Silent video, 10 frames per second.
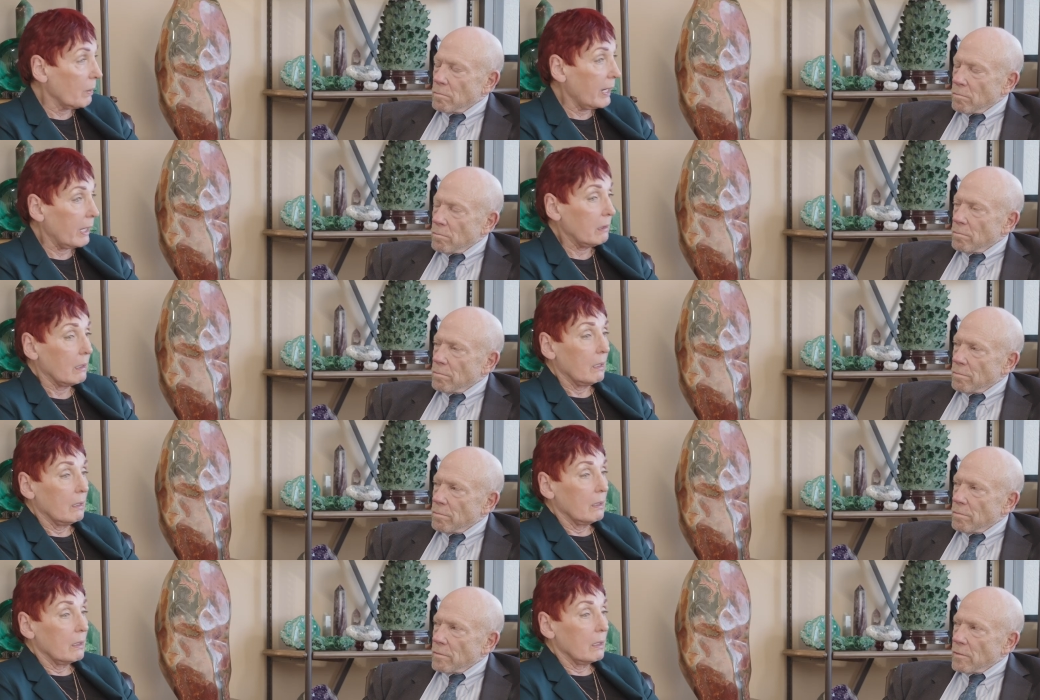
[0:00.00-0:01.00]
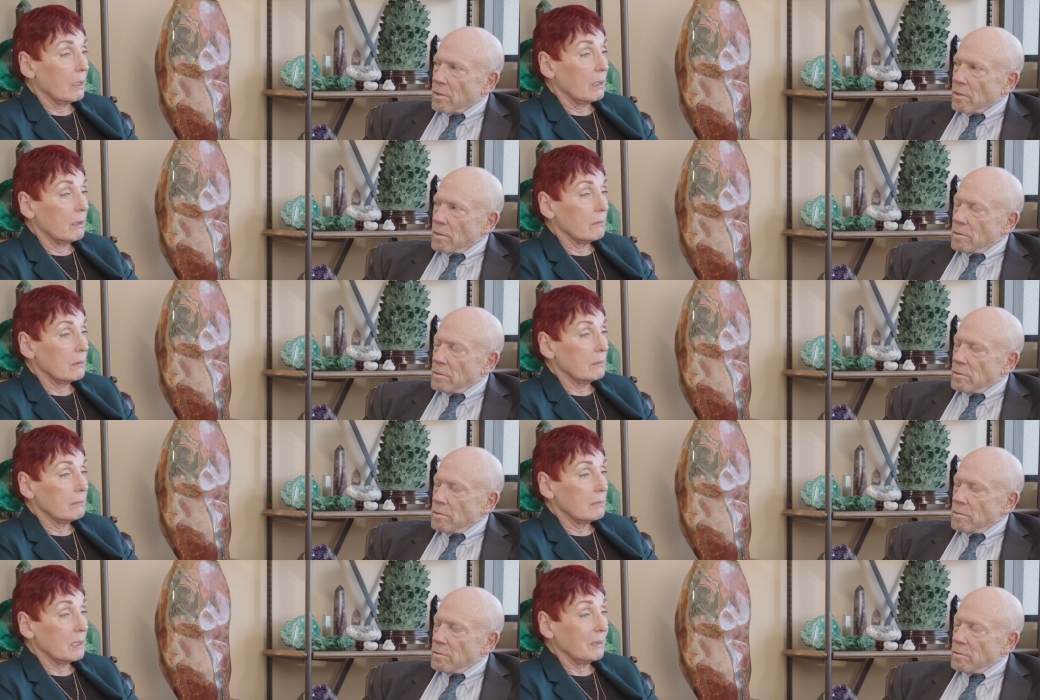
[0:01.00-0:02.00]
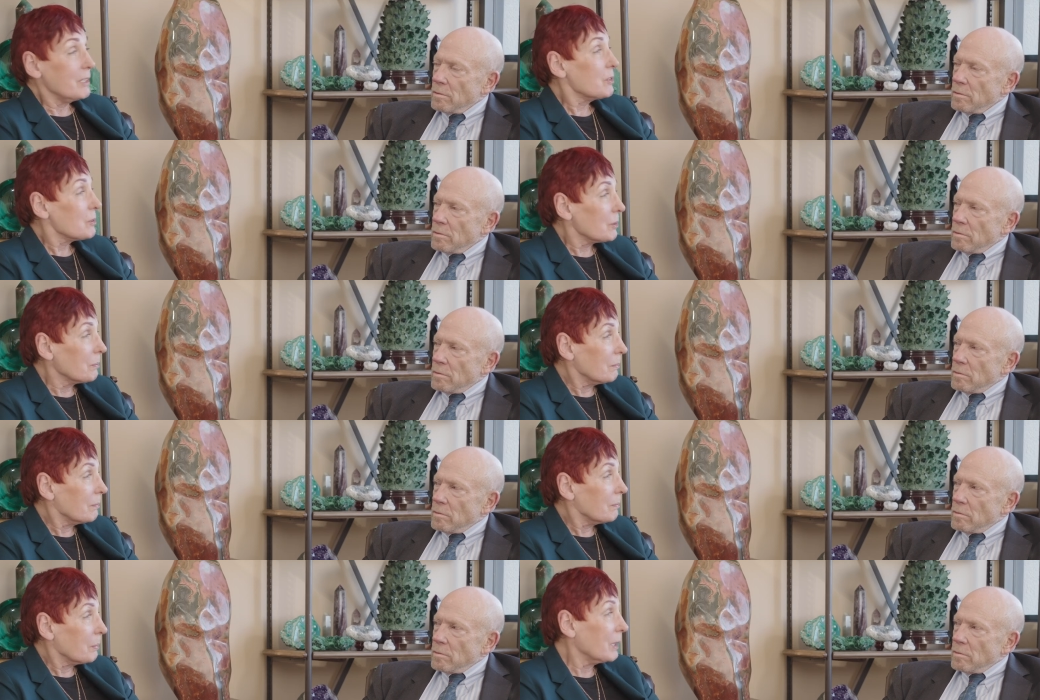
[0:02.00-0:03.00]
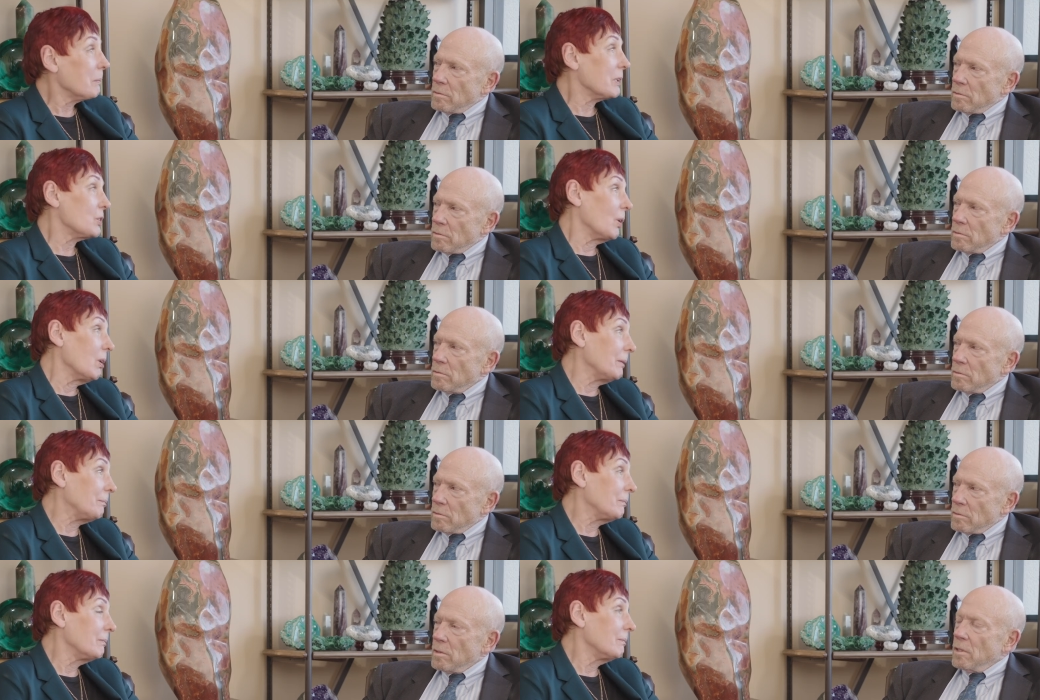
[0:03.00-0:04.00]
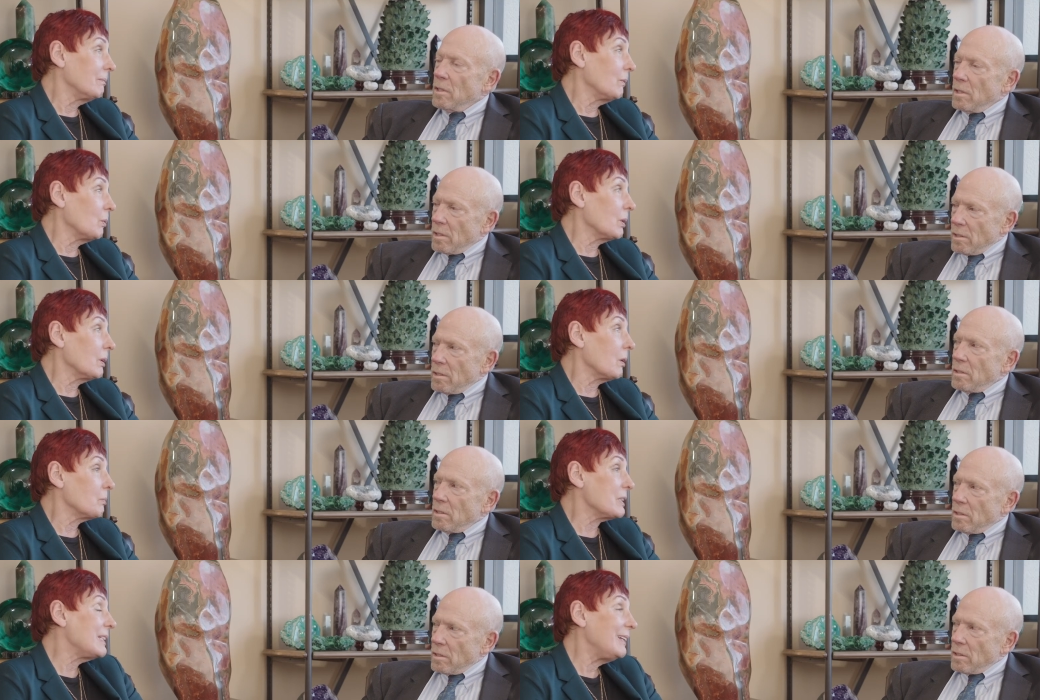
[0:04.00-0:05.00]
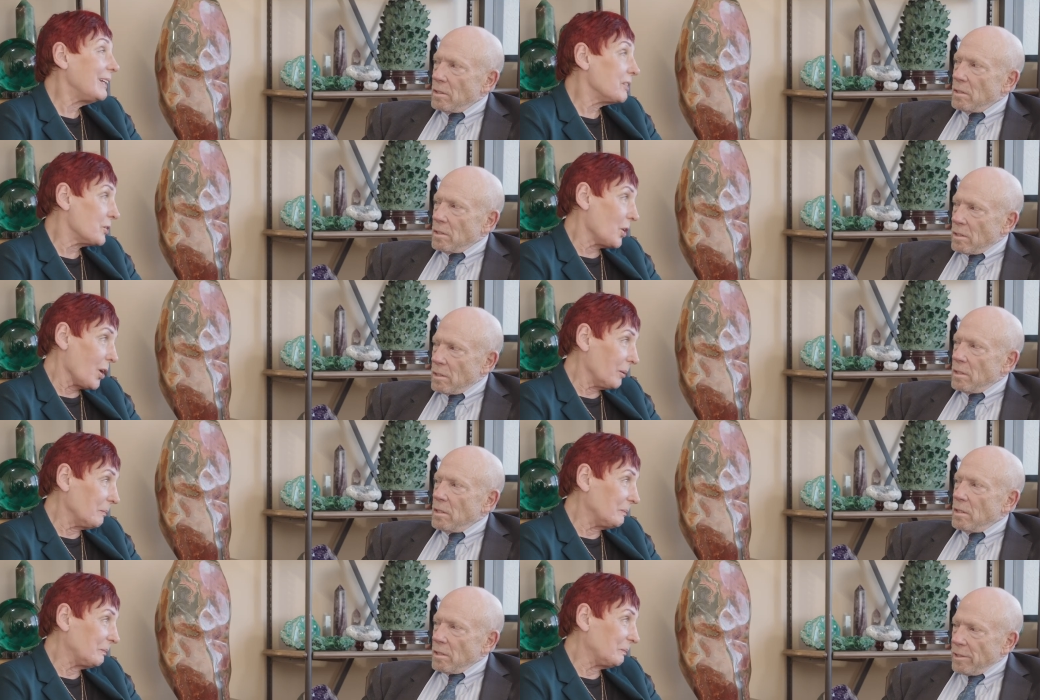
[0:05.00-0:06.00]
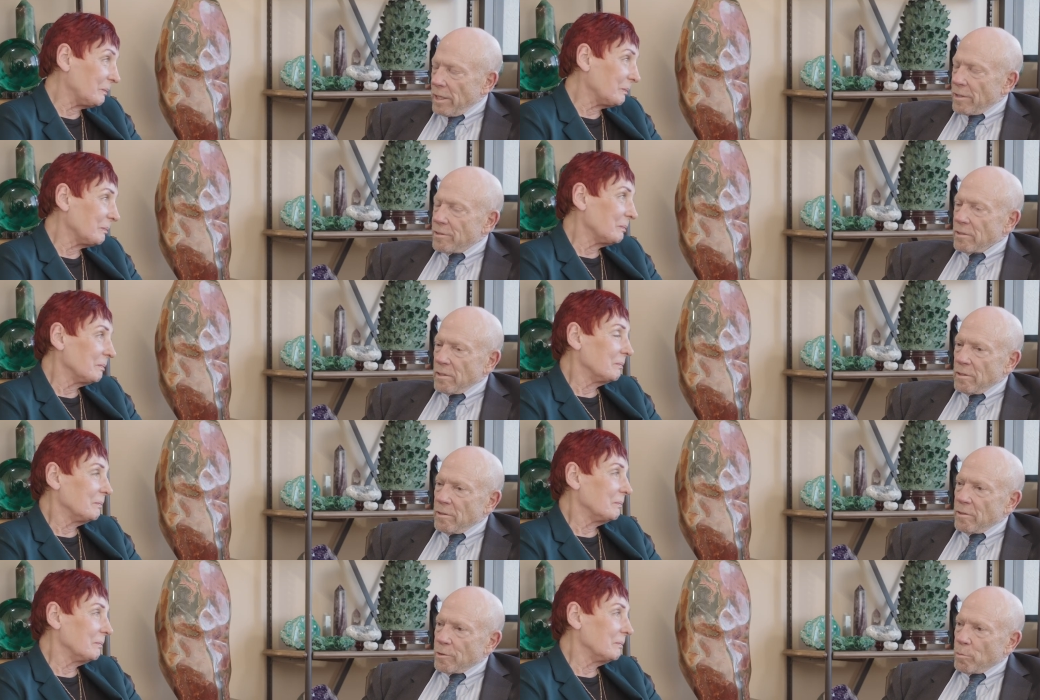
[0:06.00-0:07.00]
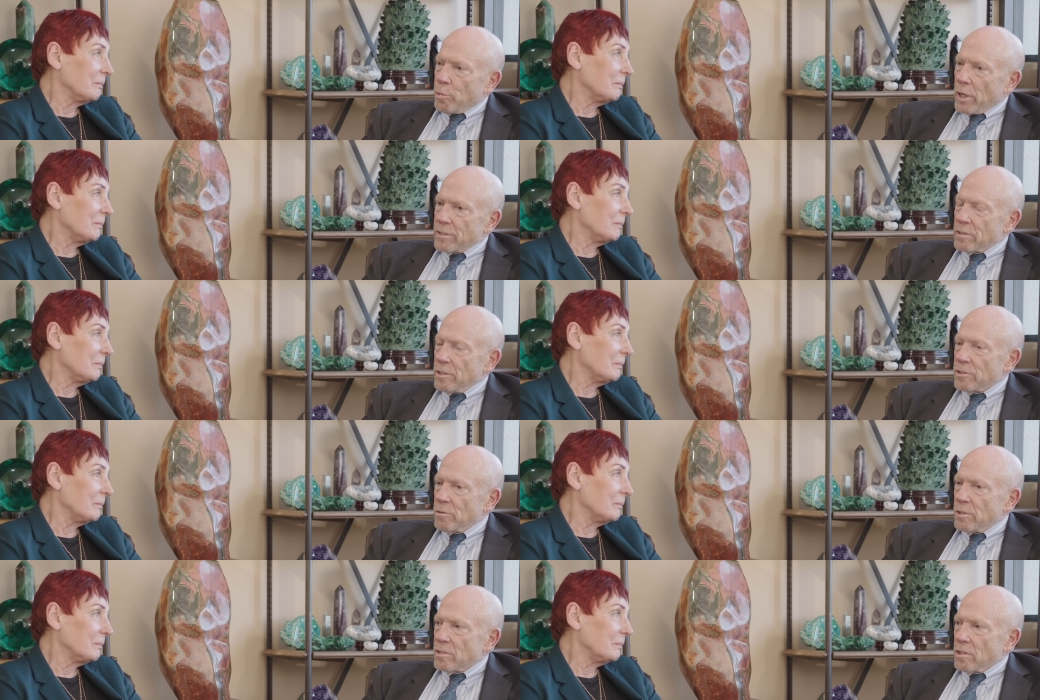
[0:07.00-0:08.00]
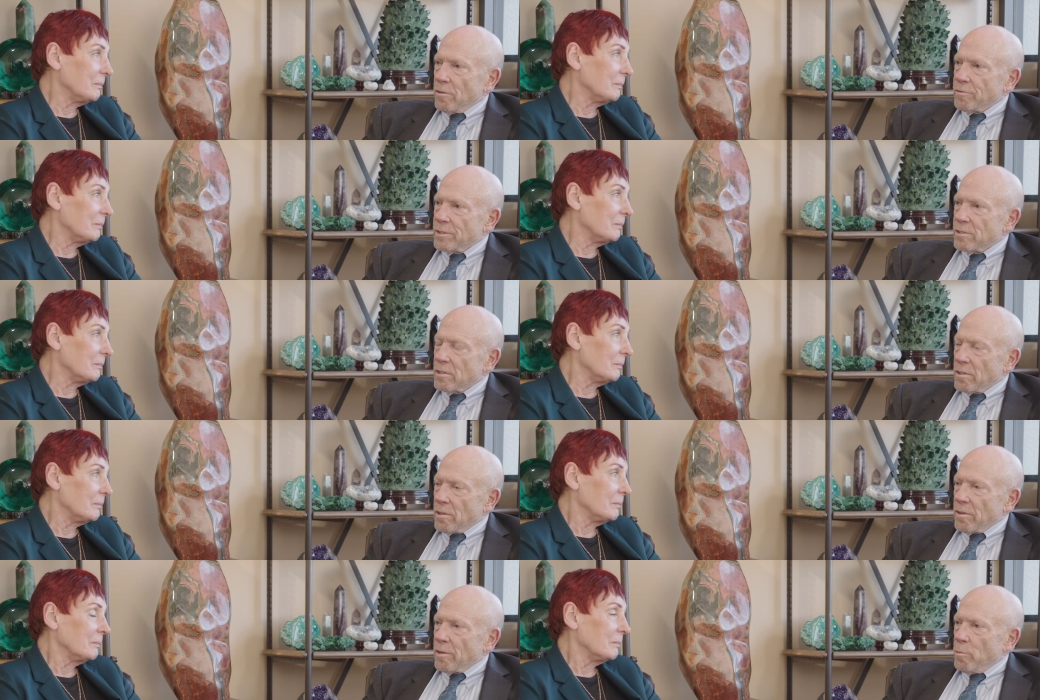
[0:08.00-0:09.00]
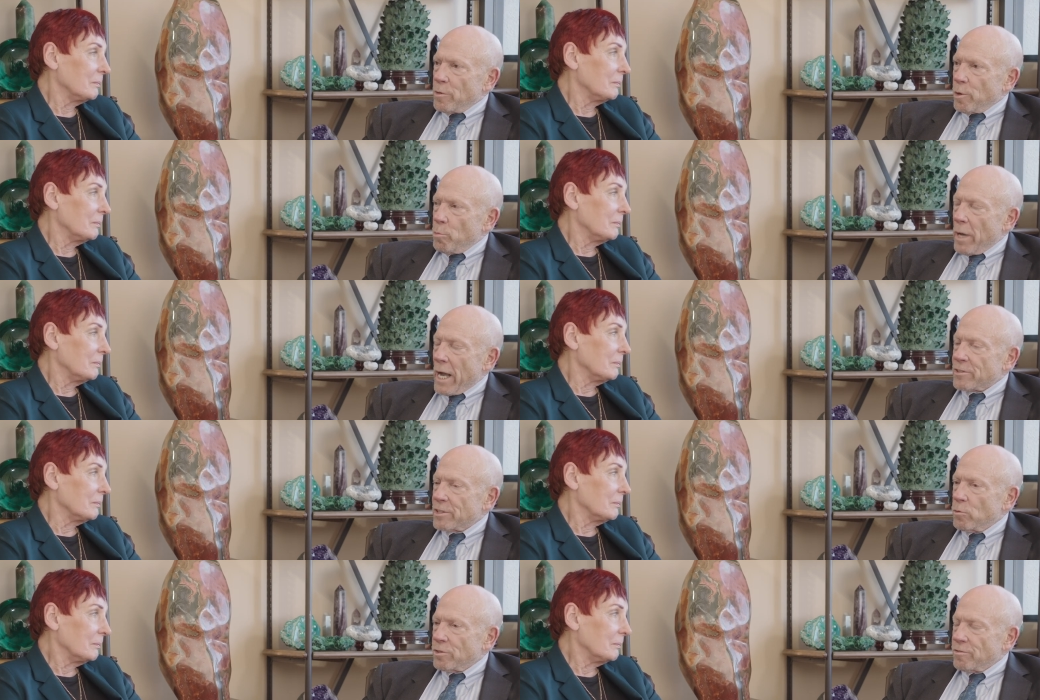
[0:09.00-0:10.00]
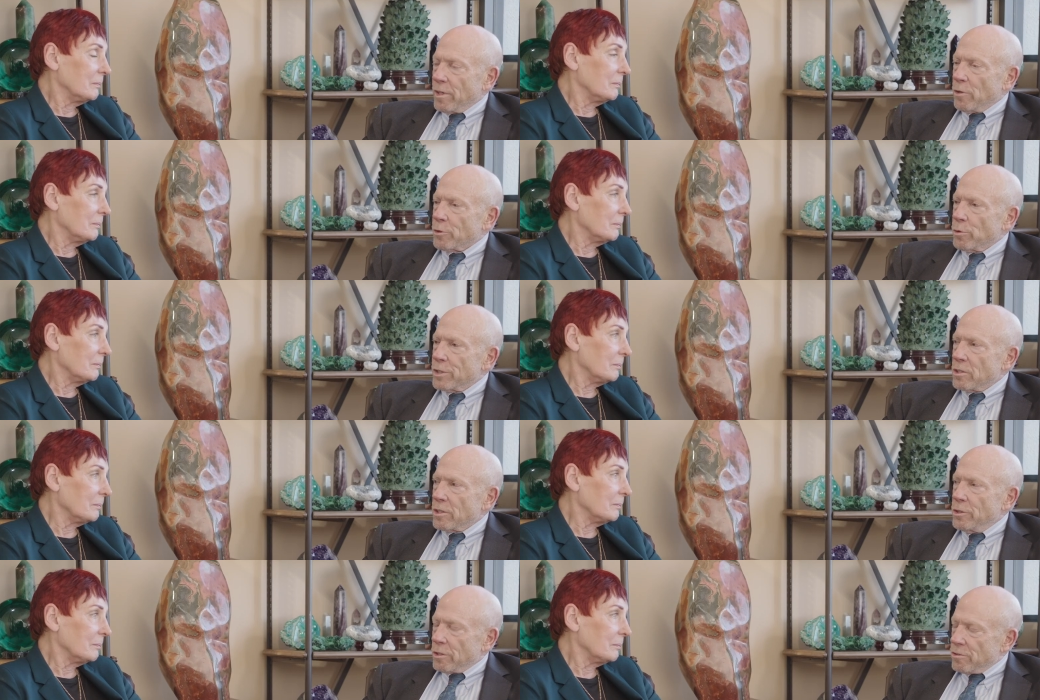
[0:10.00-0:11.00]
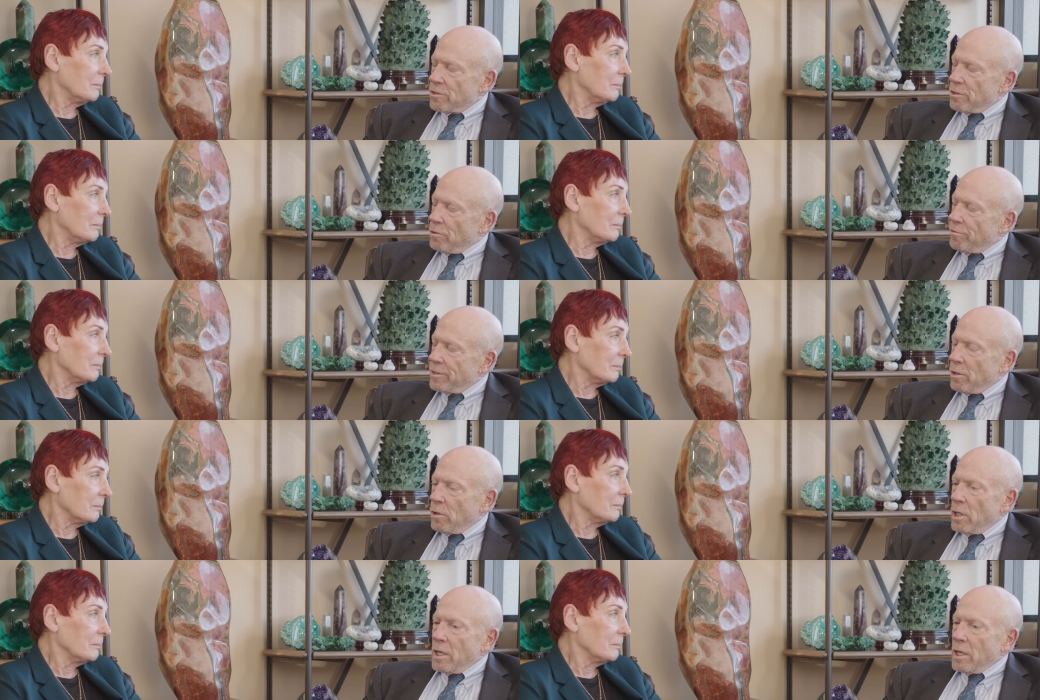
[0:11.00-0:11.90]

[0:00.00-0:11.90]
Speaker 1: way, uh, the lesions are pretty much gone or a receding scar.
Speaker 2: Yes, and then the breast tissue itself is the, the, the, mass that was felt originally. You can still feel